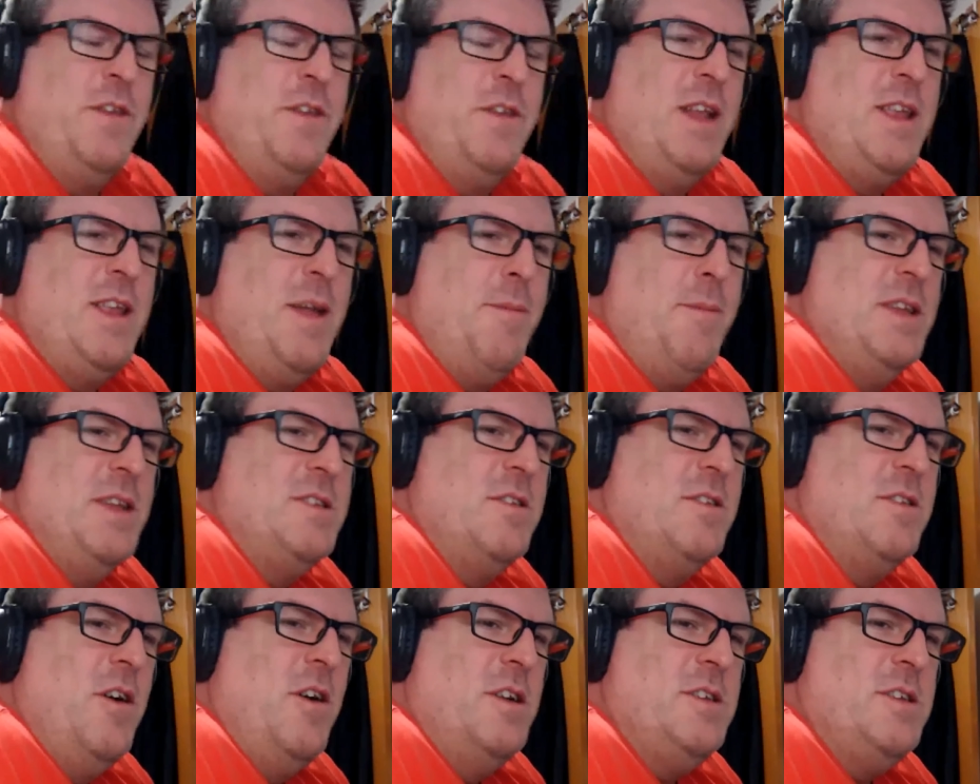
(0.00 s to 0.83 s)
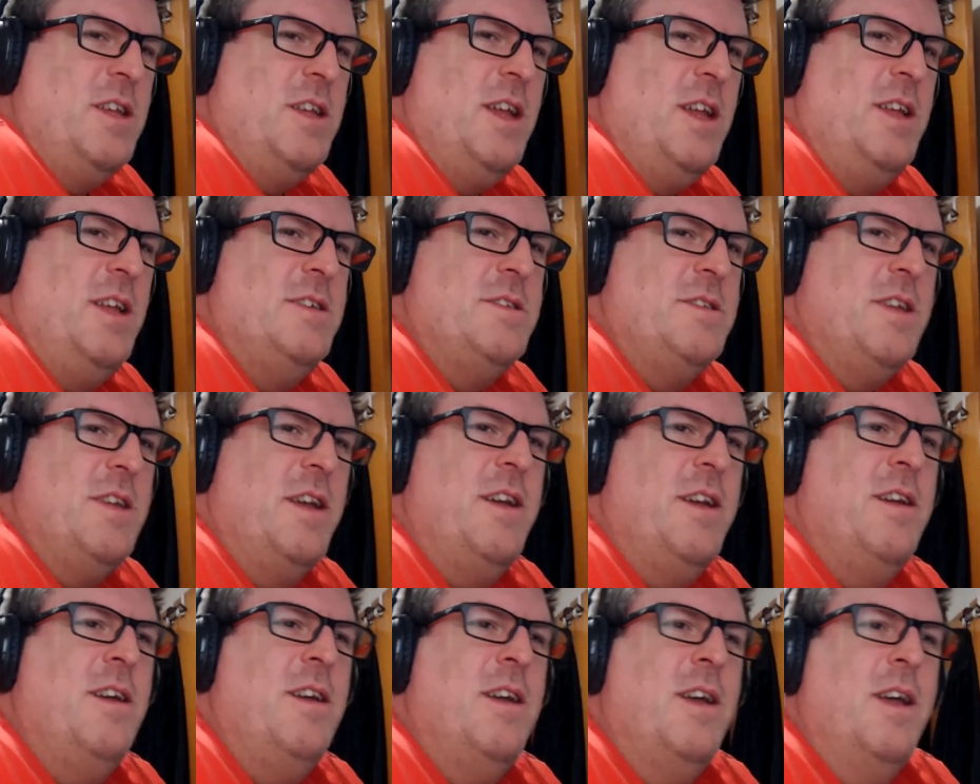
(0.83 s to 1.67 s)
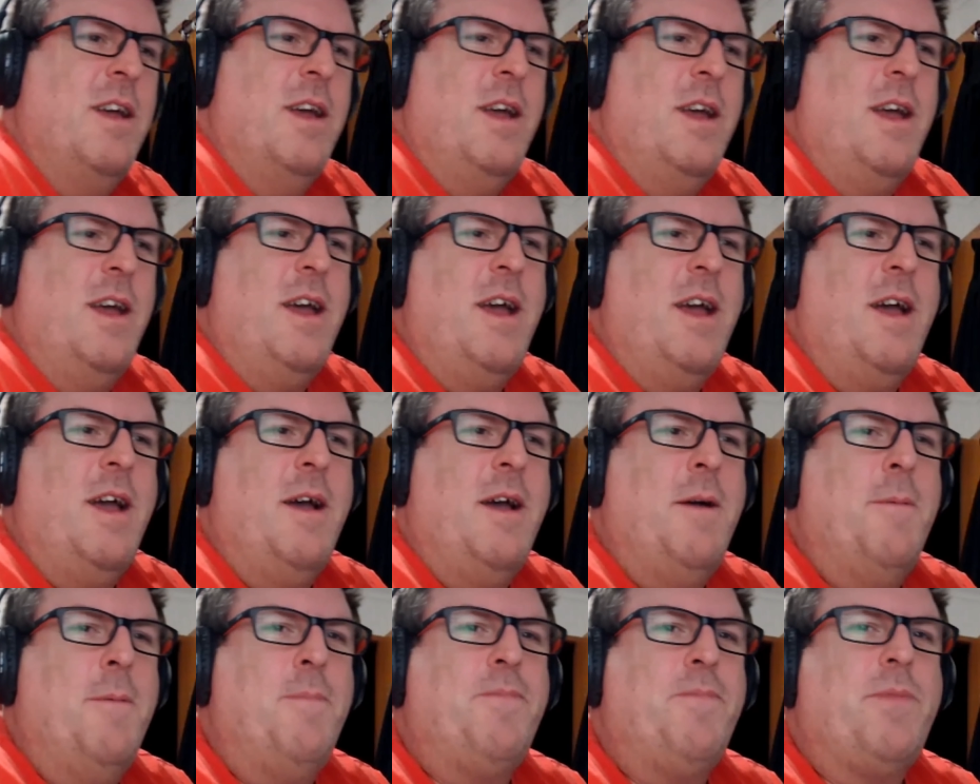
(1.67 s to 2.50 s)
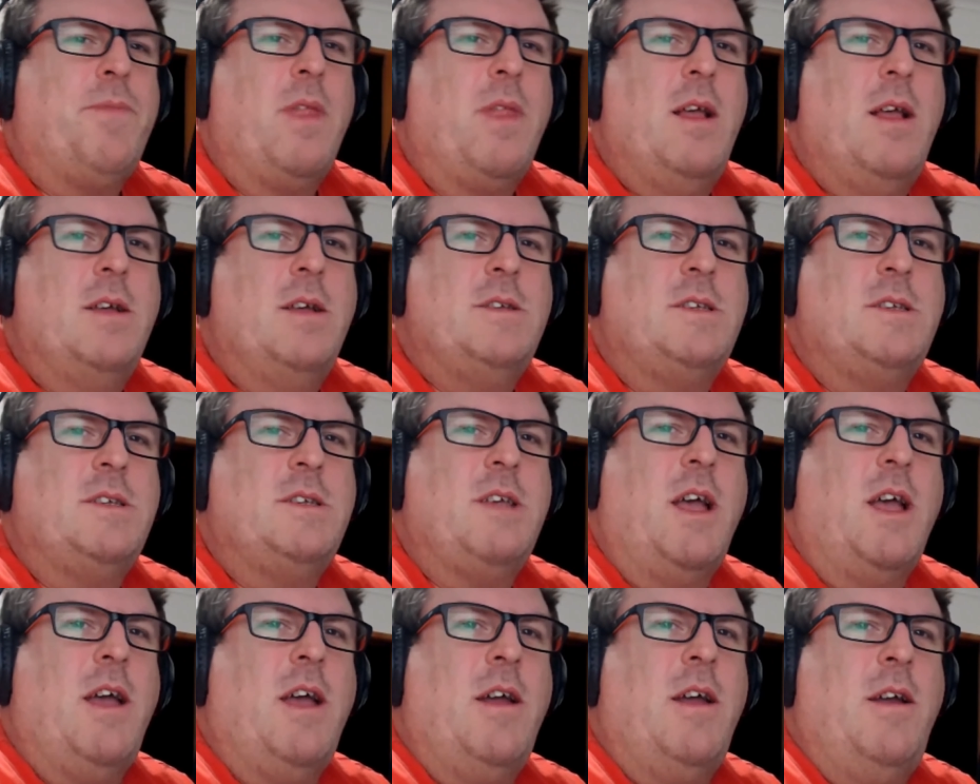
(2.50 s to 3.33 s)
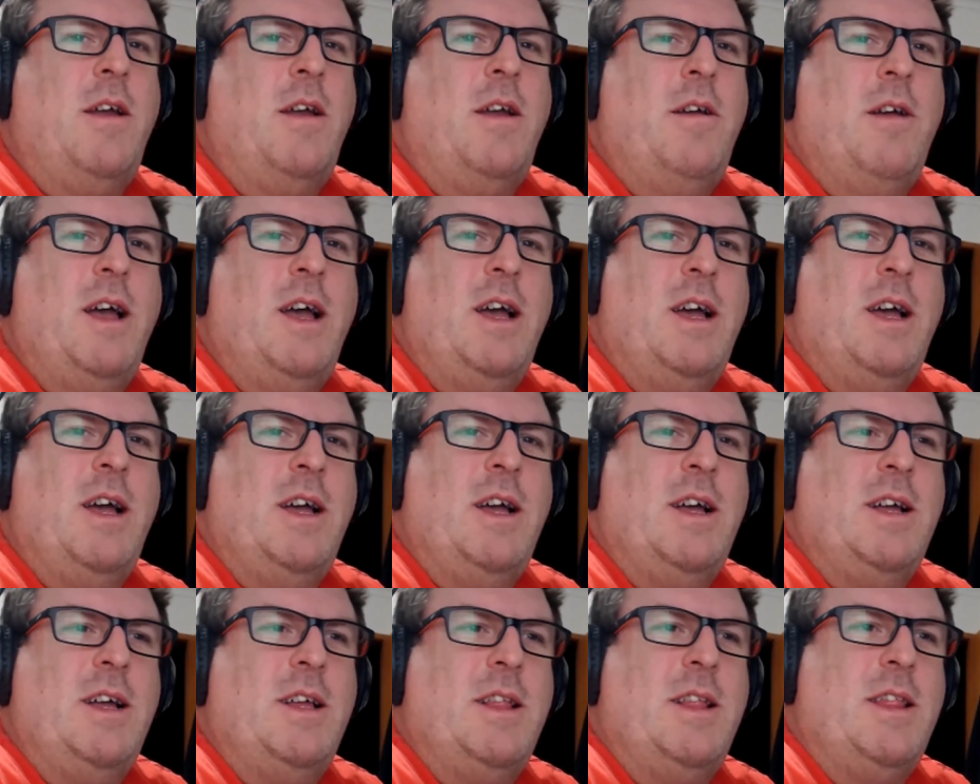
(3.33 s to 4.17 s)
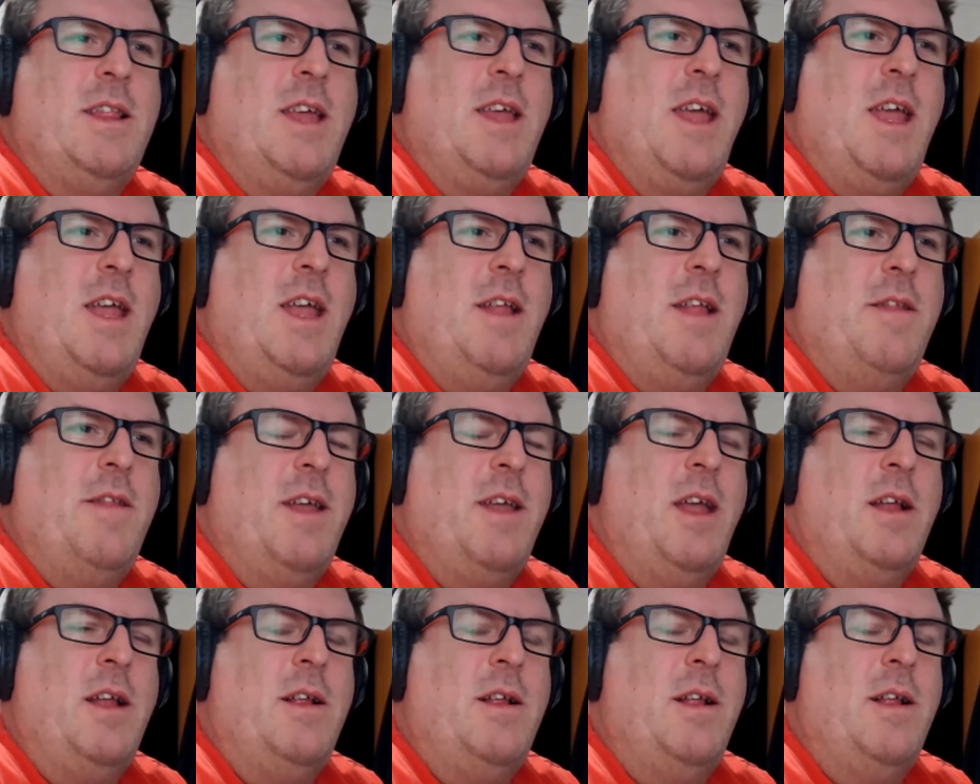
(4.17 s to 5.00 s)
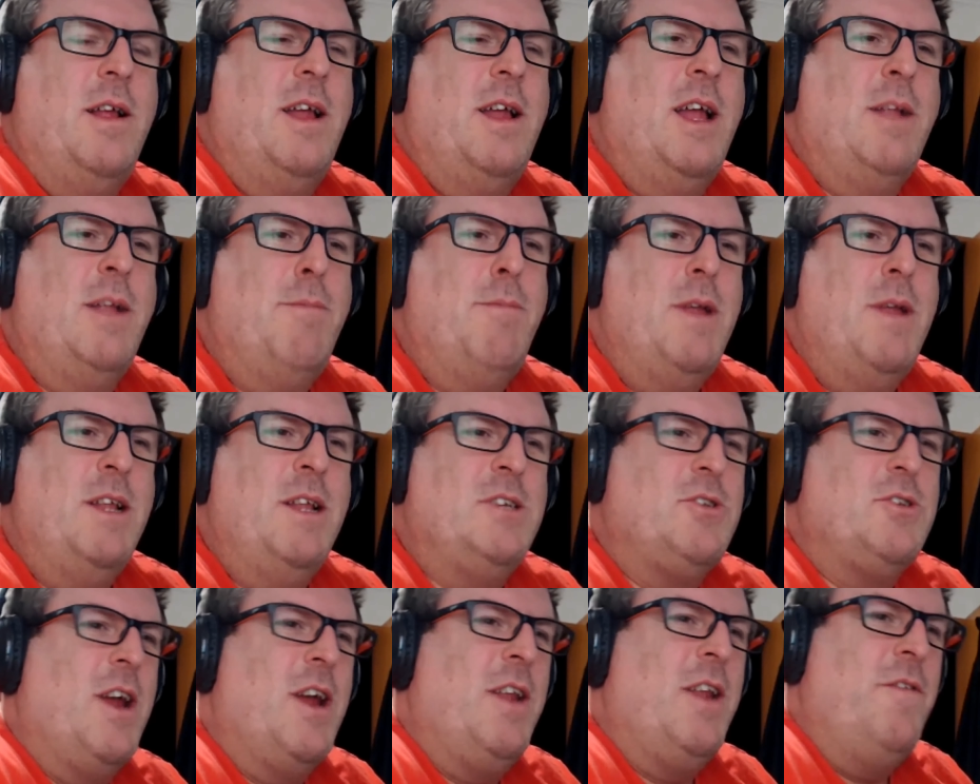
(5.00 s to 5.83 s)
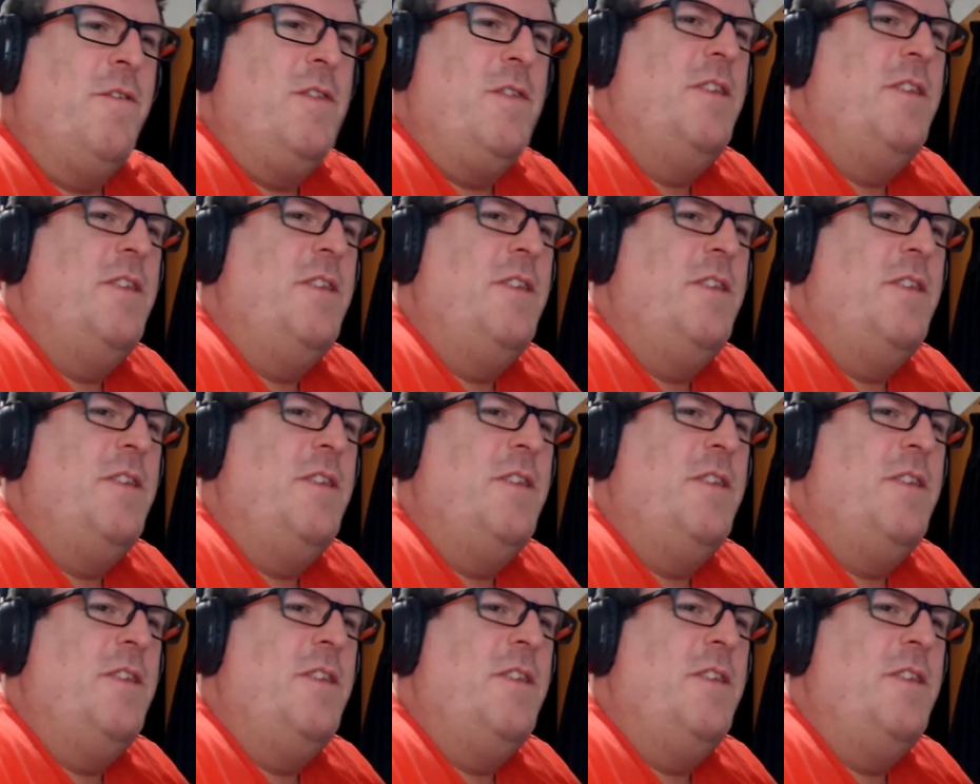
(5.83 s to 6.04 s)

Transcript: 10 minutes nicely. So Thank you. Um, so uh, the, the administrative